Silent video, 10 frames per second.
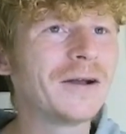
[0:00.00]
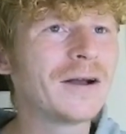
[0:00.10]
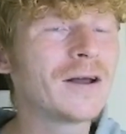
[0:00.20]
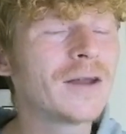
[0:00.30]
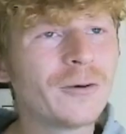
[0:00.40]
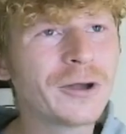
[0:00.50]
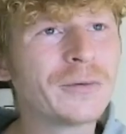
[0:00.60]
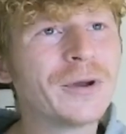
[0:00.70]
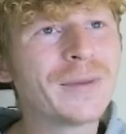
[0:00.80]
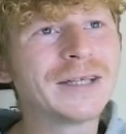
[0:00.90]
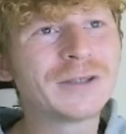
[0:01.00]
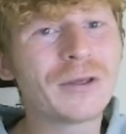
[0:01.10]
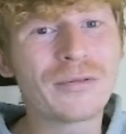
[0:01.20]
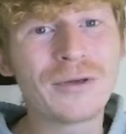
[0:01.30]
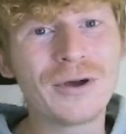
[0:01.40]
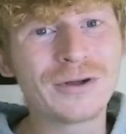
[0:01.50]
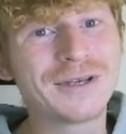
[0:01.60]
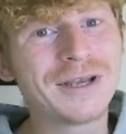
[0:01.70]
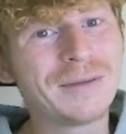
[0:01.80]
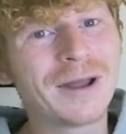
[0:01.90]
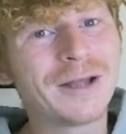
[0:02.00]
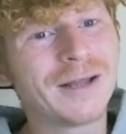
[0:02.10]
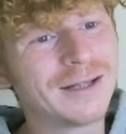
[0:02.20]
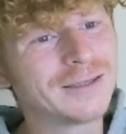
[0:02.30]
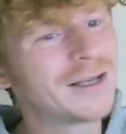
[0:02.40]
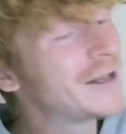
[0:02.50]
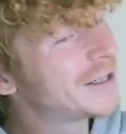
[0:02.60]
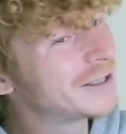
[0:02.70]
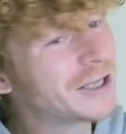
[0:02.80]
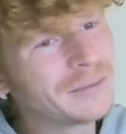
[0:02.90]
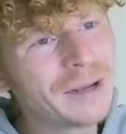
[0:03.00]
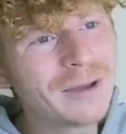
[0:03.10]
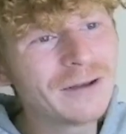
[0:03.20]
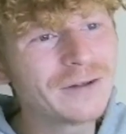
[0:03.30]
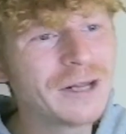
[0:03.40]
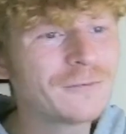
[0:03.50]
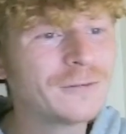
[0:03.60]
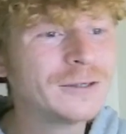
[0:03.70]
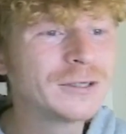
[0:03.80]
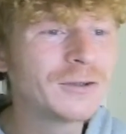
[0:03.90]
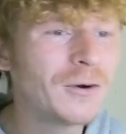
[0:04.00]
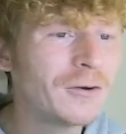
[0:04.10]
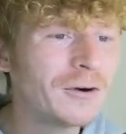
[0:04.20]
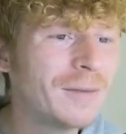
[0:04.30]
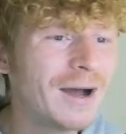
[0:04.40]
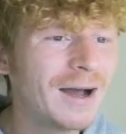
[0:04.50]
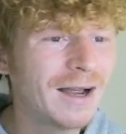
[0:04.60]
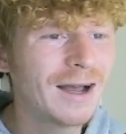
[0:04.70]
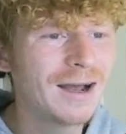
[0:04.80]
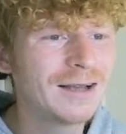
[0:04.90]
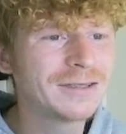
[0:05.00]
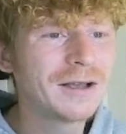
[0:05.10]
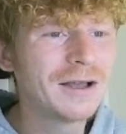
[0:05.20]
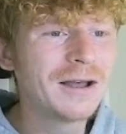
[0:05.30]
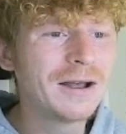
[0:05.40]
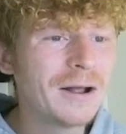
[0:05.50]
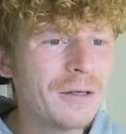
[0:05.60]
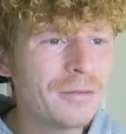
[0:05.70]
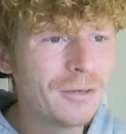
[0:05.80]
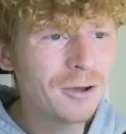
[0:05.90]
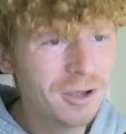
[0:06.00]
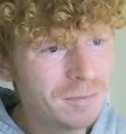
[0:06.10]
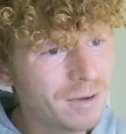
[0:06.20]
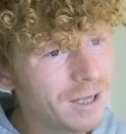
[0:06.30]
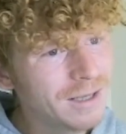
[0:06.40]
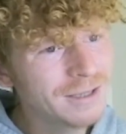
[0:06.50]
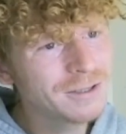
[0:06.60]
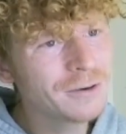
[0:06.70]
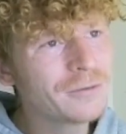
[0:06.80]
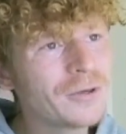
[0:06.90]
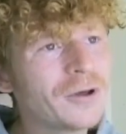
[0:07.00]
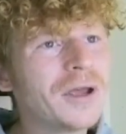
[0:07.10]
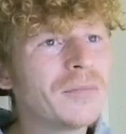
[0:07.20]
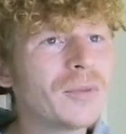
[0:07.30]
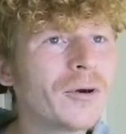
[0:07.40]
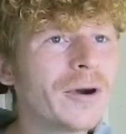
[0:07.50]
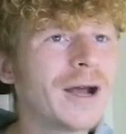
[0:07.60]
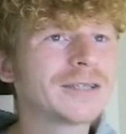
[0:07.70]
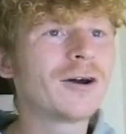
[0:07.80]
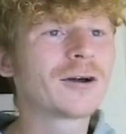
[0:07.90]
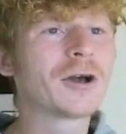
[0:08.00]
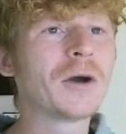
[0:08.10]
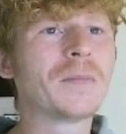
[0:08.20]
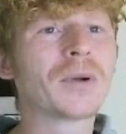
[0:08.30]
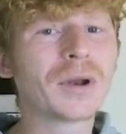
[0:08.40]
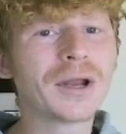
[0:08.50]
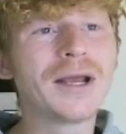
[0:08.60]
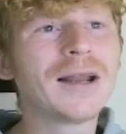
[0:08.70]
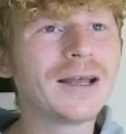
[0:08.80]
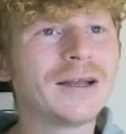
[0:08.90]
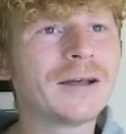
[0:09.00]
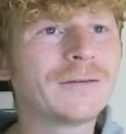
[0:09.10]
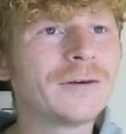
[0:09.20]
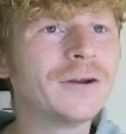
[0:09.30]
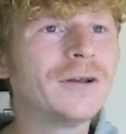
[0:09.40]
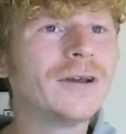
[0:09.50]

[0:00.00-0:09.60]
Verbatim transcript: And now we're coming up against the 13 Blade Dancer. This is going to be a bit of a different story, my guys. 13 Blade Dancer and 13 Boreas are completely different.